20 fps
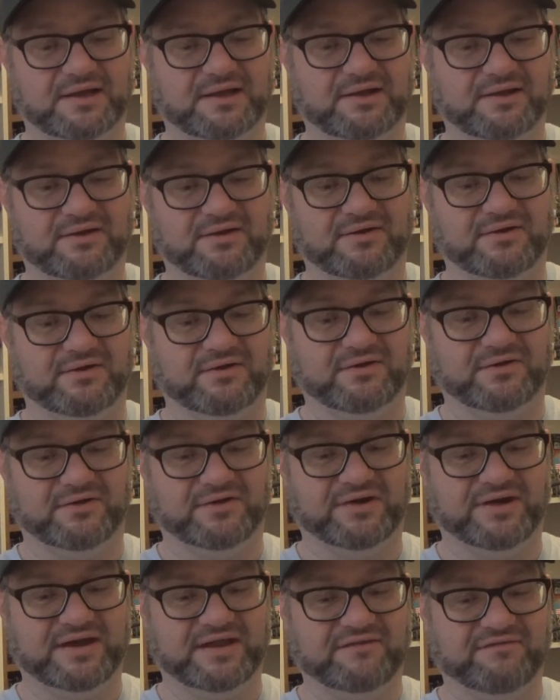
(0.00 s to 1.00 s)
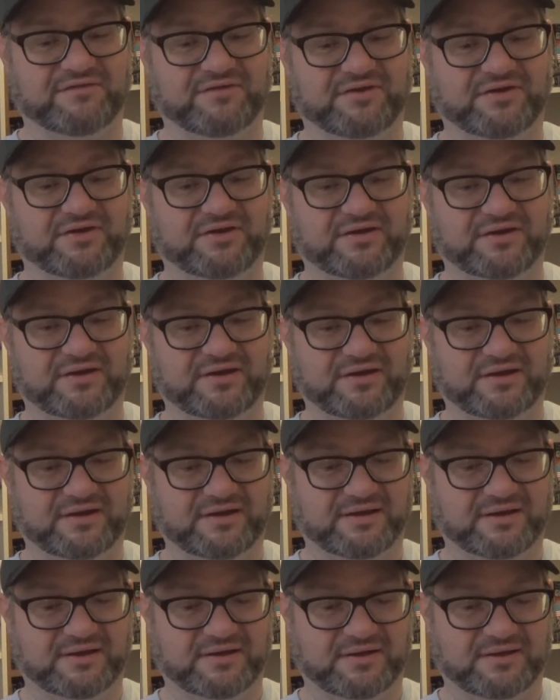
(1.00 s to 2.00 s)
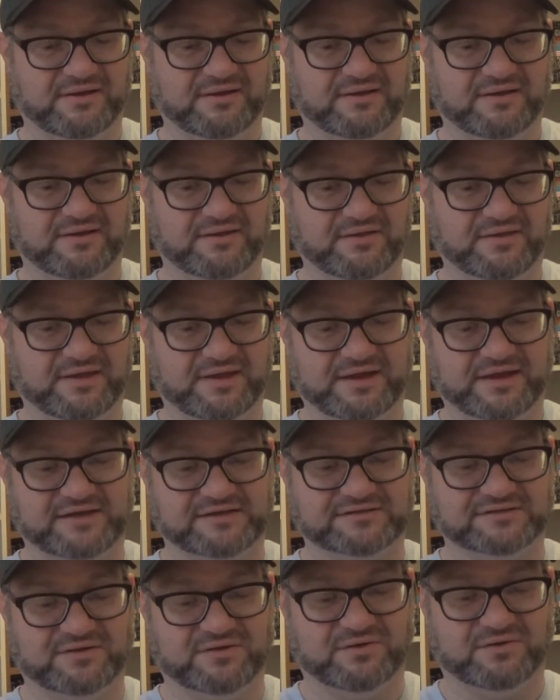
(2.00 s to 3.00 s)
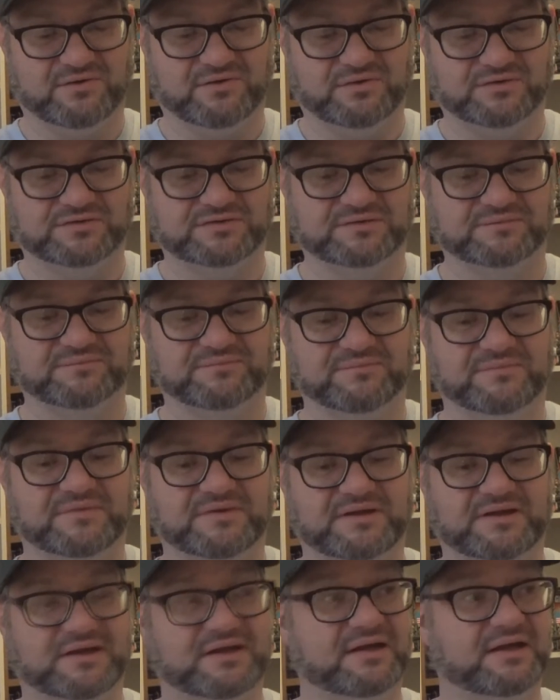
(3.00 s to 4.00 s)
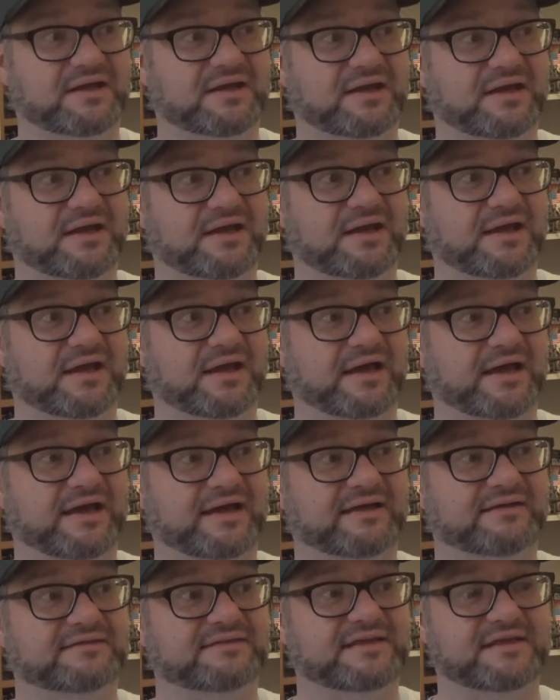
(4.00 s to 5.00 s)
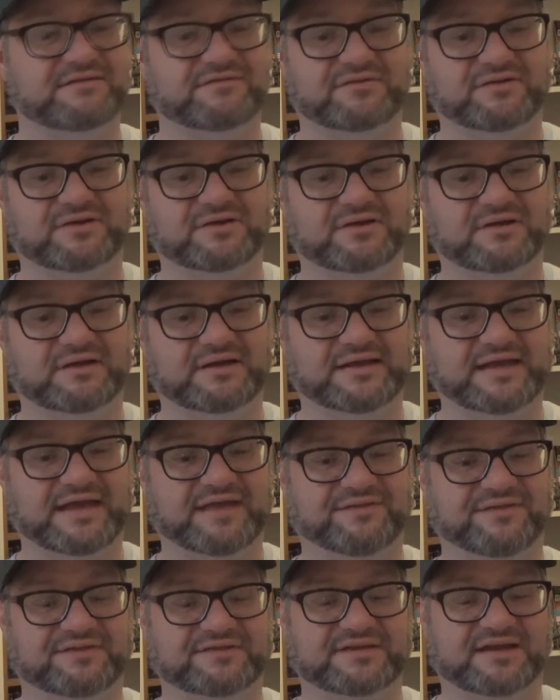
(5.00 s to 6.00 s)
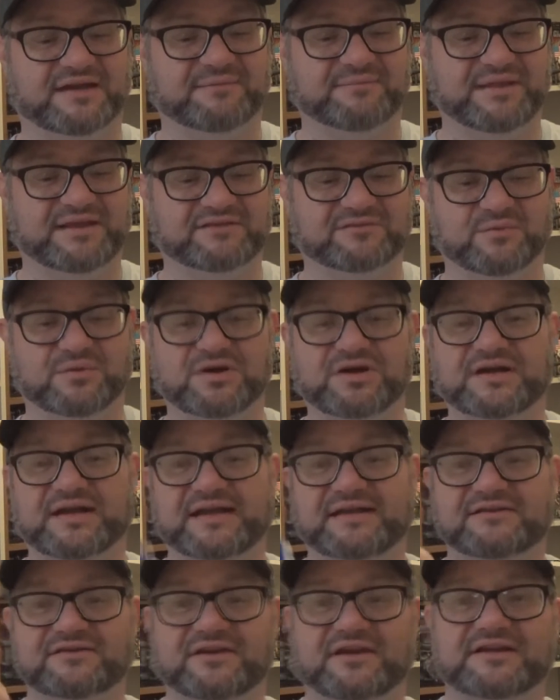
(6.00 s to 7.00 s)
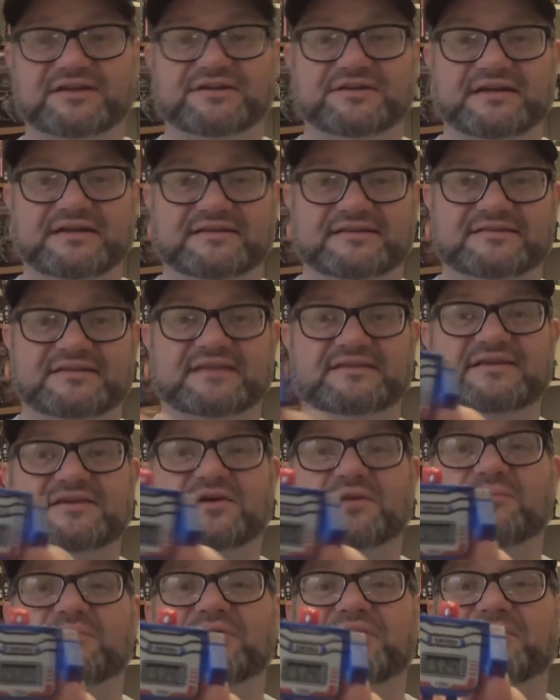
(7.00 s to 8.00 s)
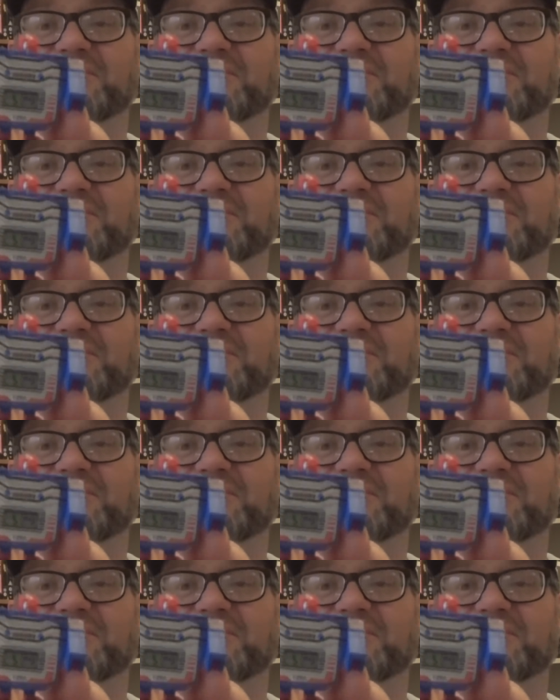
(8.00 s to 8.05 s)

Oh, never. That is awesome. It's even, yeah, the time is working, so I do need to set it up, but